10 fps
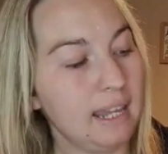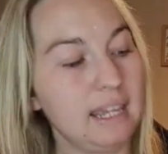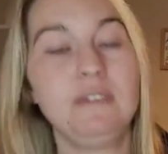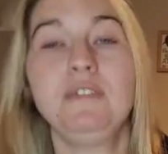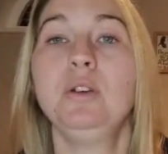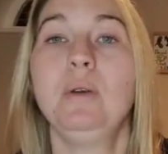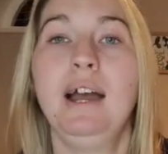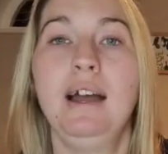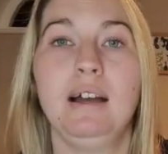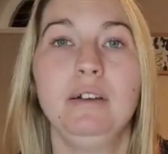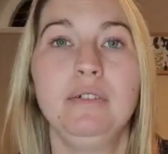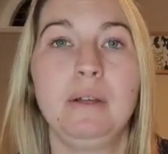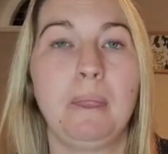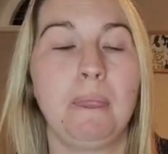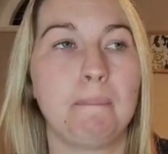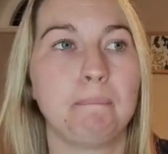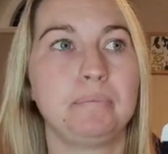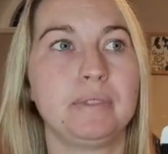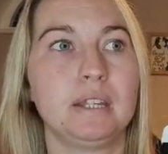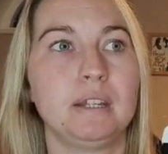if you have
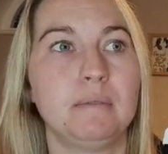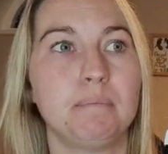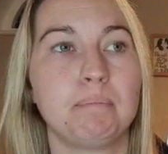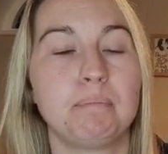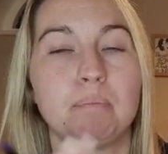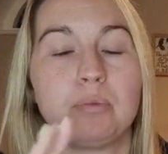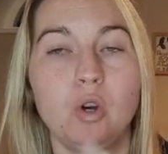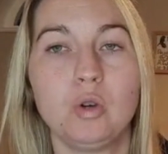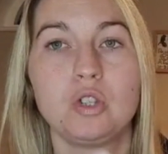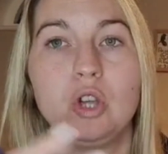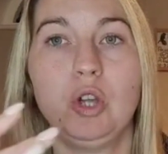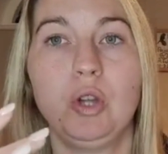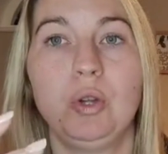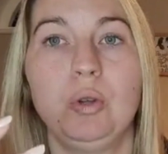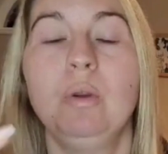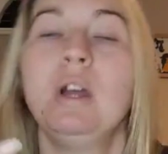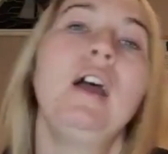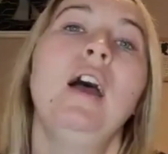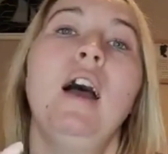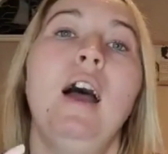dogs who
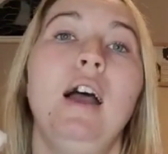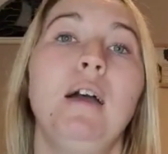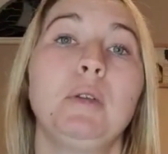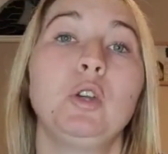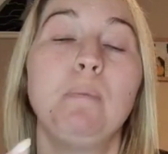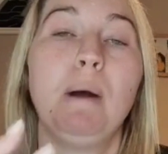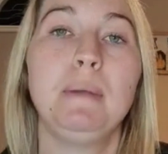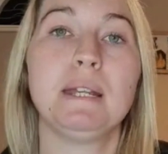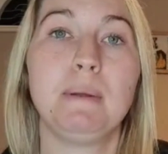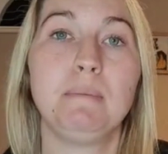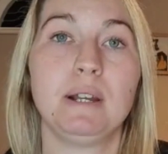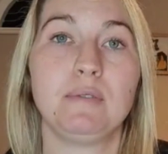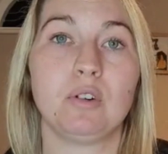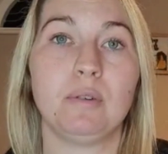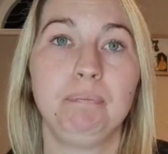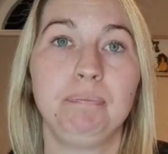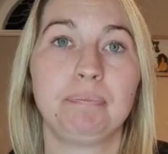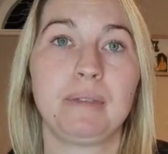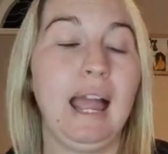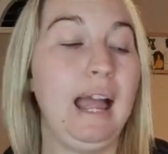your puppy has been bred from,
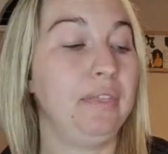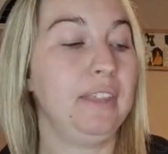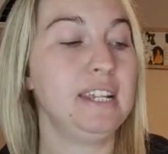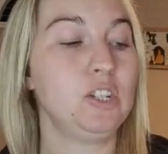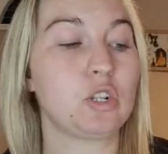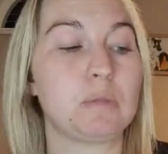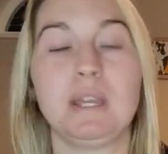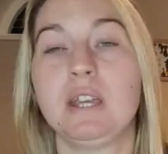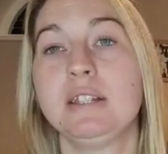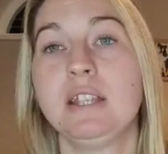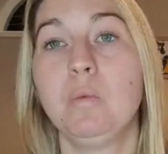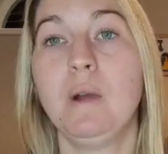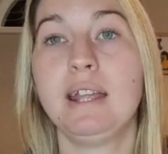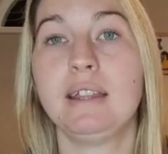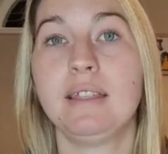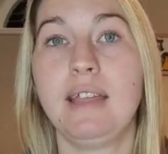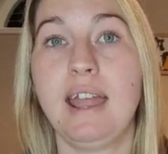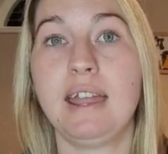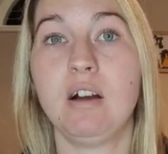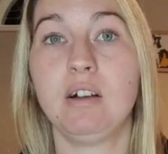and these dogs, because of the way that
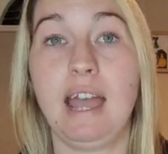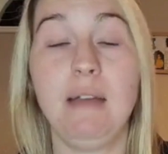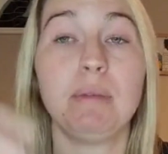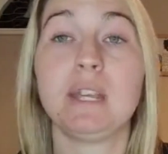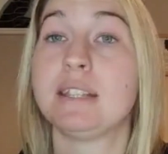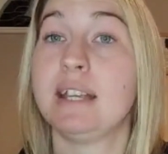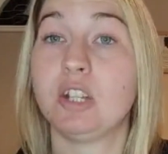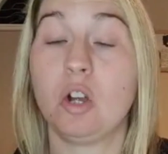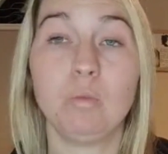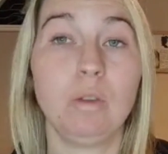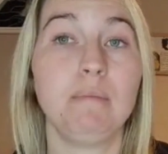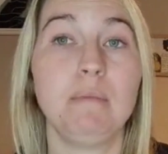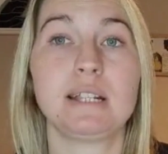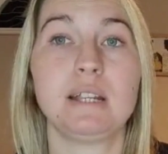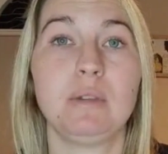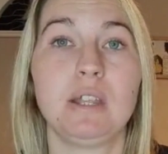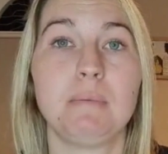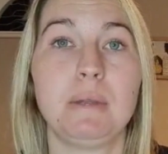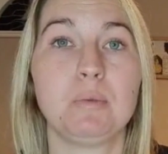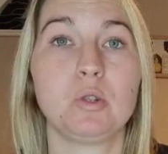they are kept, because they don't want them mixing with other
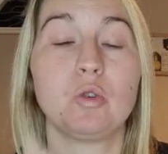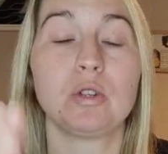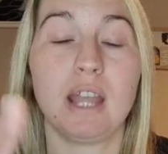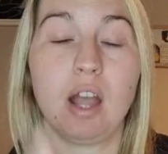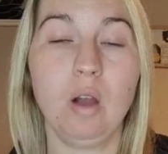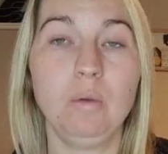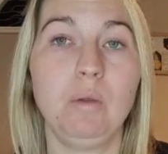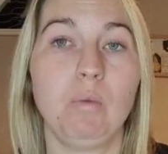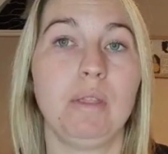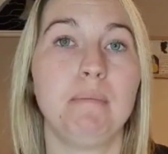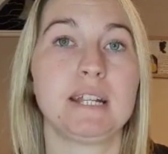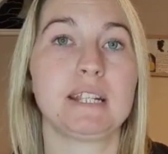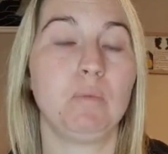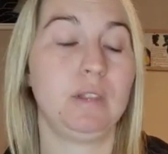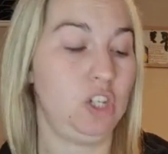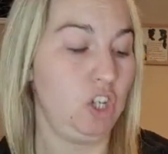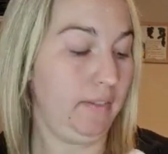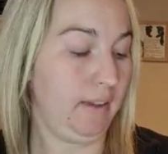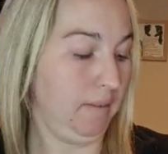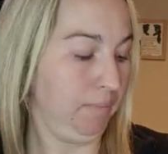people's dogs, they only want them mixing with each
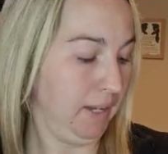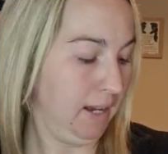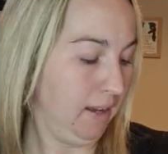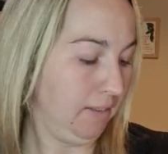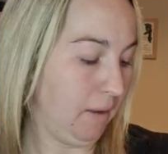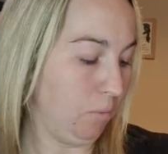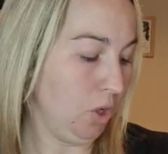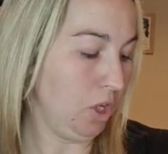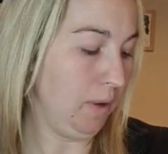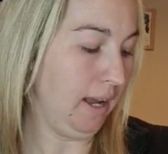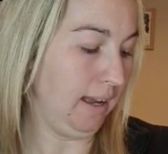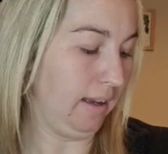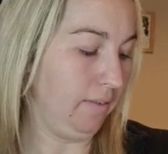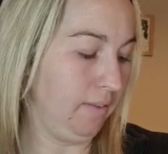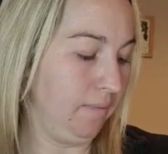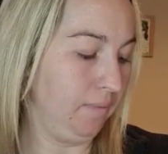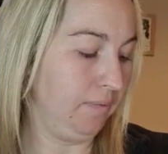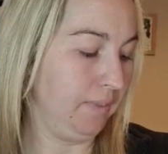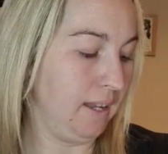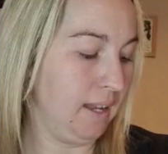other, then what you have
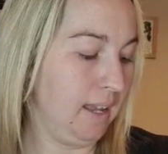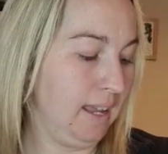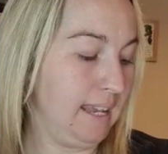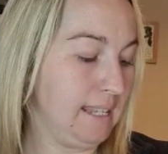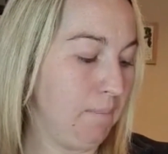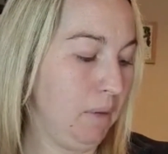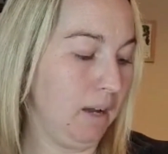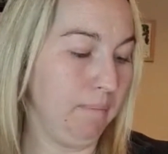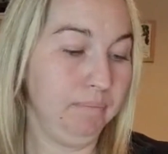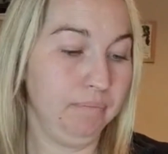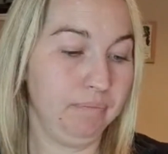is a mum